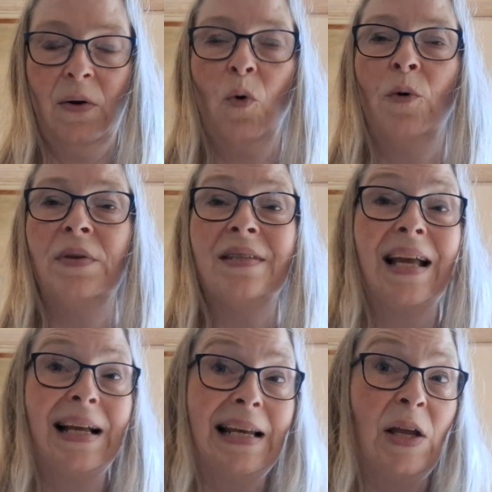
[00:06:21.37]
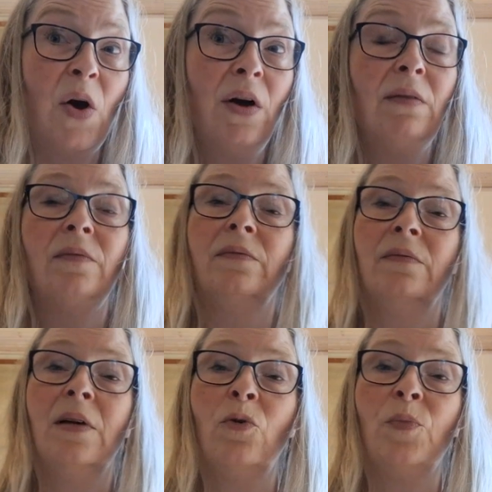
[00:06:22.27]
Or mistænkelige,
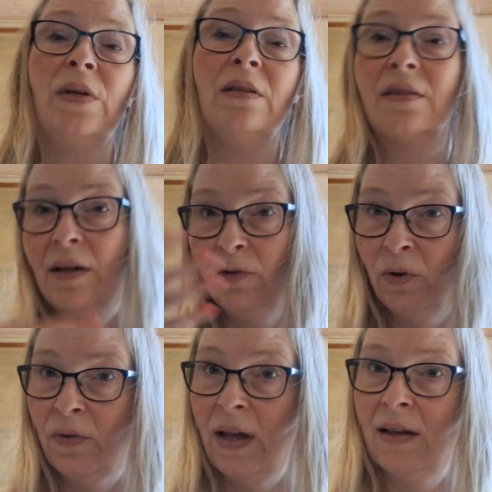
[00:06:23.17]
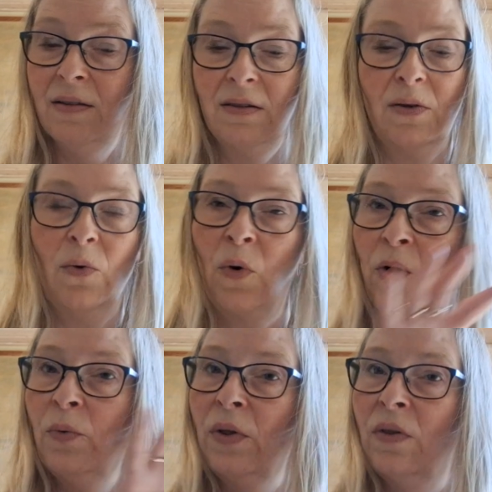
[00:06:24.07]
that would be several things. Or
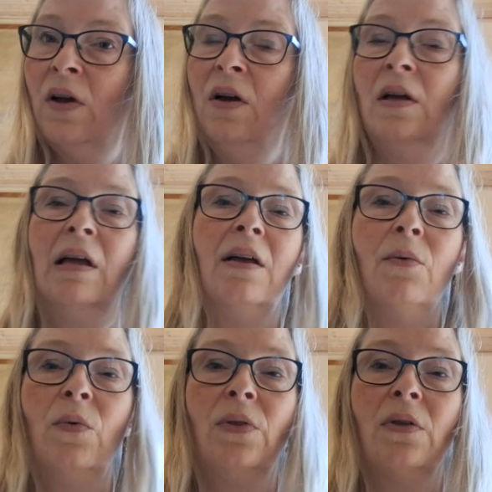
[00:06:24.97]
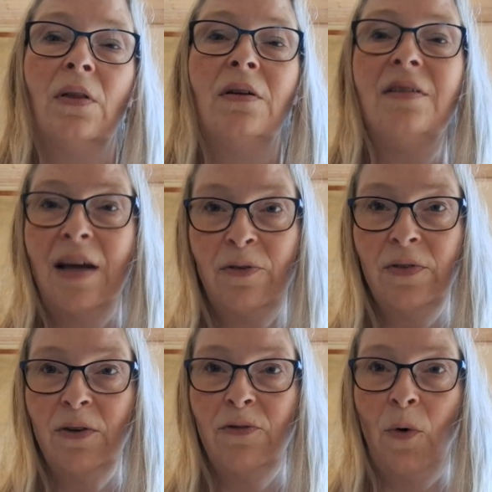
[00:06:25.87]
with the
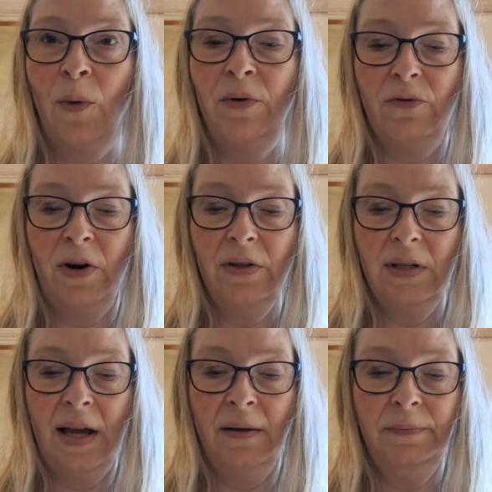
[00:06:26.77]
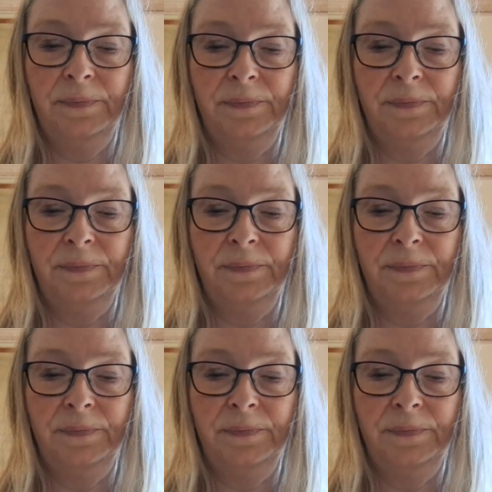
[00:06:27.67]
definite form in front, yeah?